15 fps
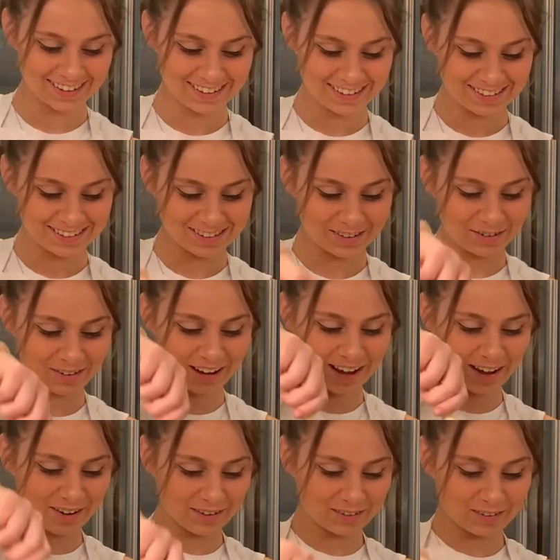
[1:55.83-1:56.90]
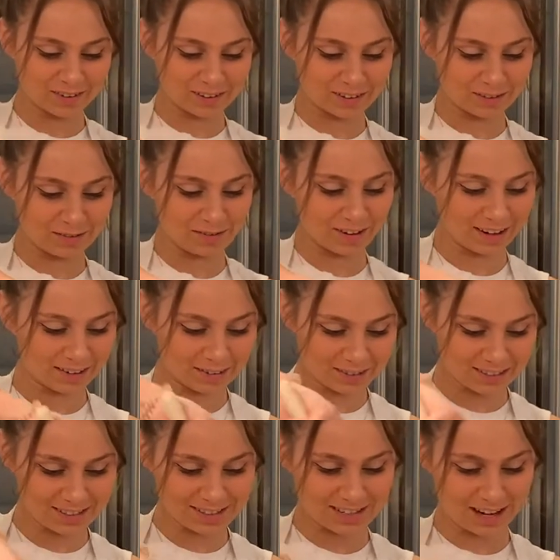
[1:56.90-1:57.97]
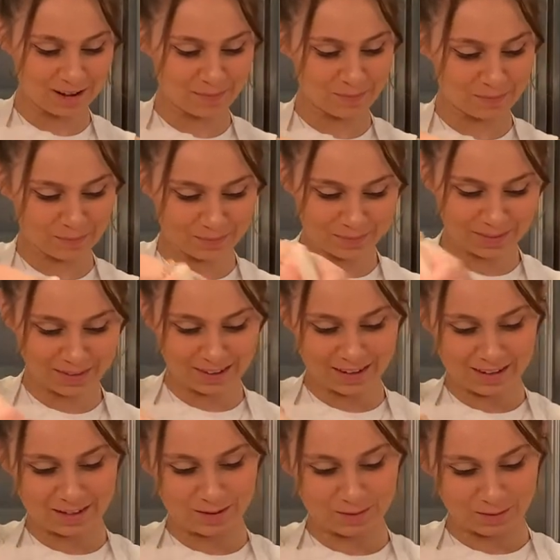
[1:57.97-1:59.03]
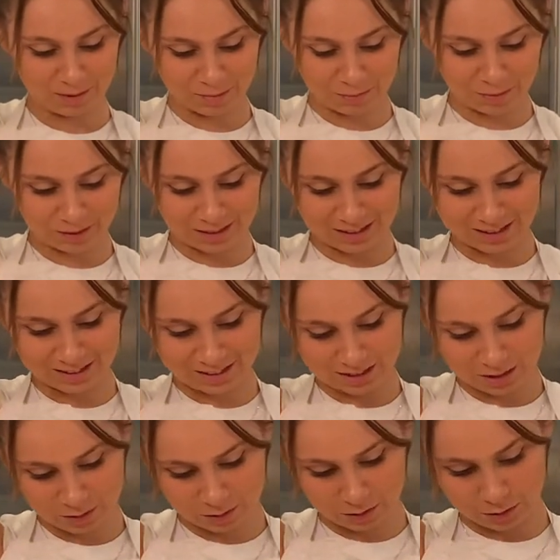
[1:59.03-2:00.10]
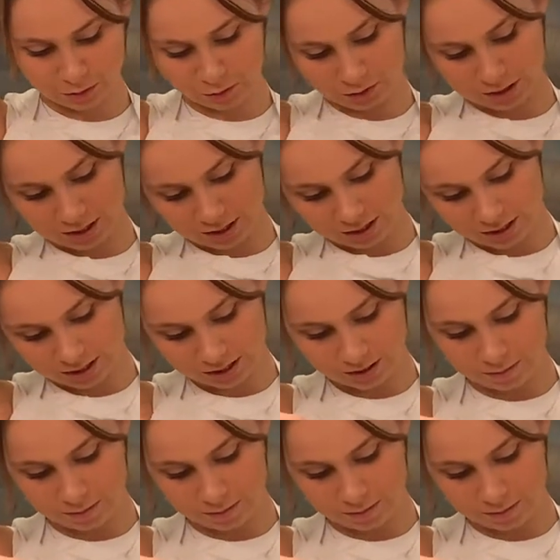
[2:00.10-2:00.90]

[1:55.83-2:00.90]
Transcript: So now you're at the final step. You want to put this into a greased